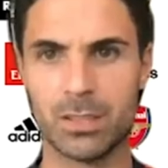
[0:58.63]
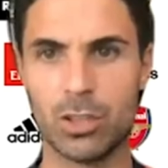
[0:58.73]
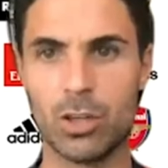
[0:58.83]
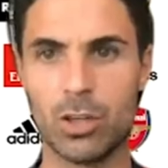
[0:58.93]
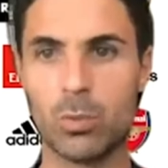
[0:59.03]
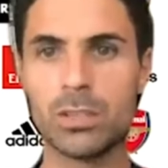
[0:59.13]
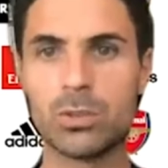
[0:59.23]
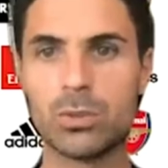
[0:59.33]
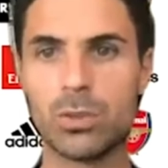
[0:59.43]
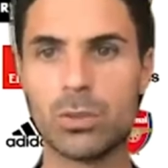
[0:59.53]
No, we need
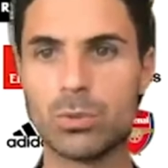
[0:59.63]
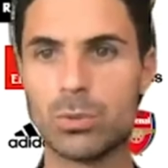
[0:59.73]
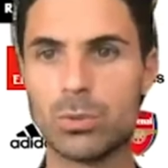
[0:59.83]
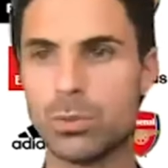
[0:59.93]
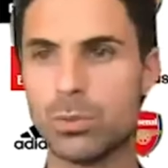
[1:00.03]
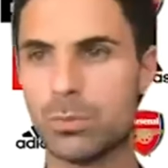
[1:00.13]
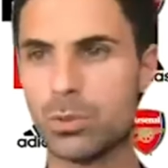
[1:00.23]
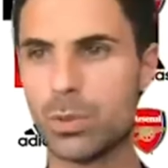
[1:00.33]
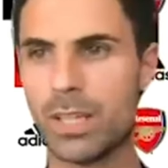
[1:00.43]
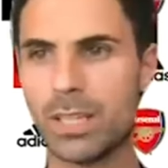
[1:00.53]
to know
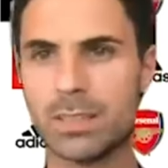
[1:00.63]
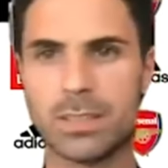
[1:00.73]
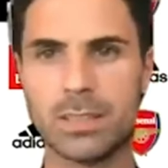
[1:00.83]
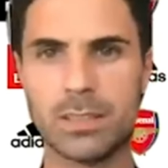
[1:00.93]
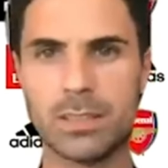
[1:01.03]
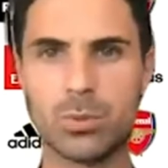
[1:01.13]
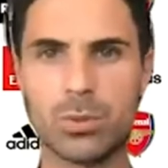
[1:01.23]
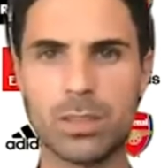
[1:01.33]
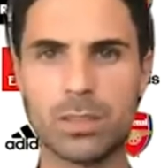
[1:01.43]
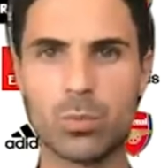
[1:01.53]
to get to
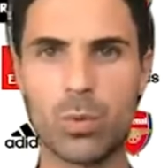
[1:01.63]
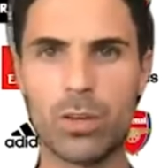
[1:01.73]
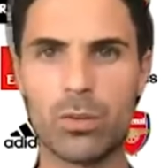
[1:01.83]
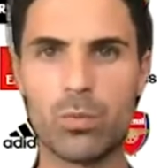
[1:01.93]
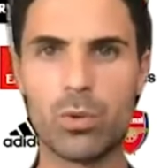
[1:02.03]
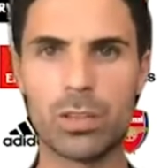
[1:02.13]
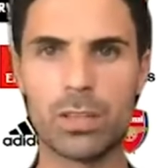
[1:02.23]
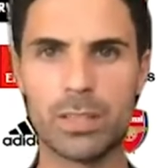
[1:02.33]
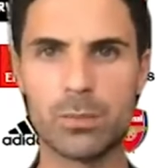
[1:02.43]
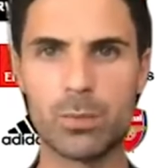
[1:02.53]
this way of
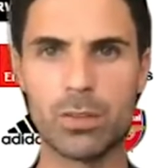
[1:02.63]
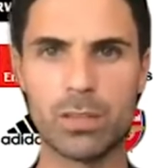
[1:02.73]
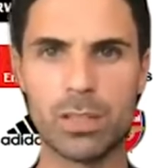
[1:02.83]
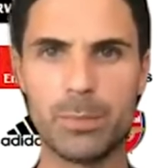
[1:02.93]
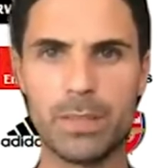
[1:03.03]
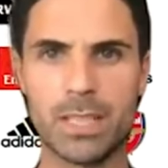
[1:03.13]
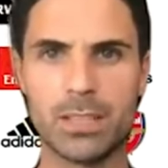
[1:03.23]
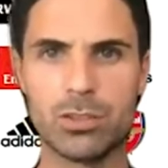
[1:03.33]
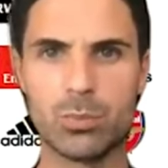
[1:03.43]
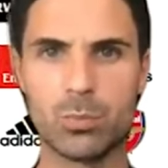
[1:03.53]
working with all the
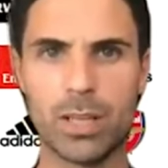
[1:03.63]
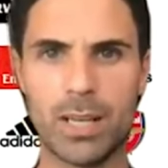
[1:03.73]
limitation we